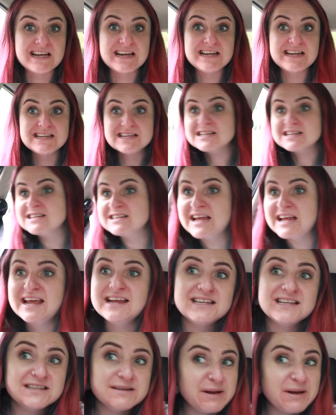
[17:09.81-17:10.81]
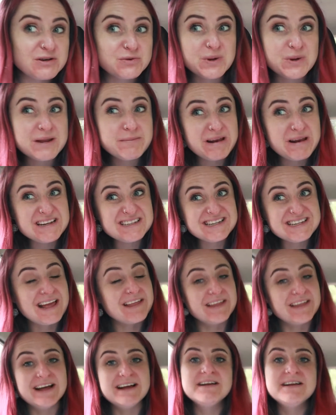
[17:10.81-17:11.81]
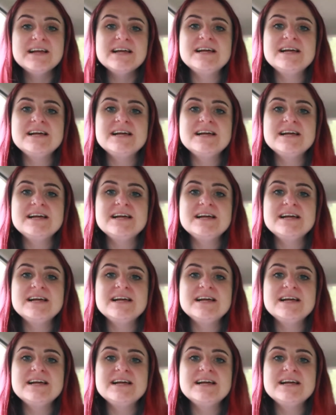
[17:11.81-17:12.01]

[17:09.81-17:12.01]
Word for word: and it takes about 20 minutes to get there.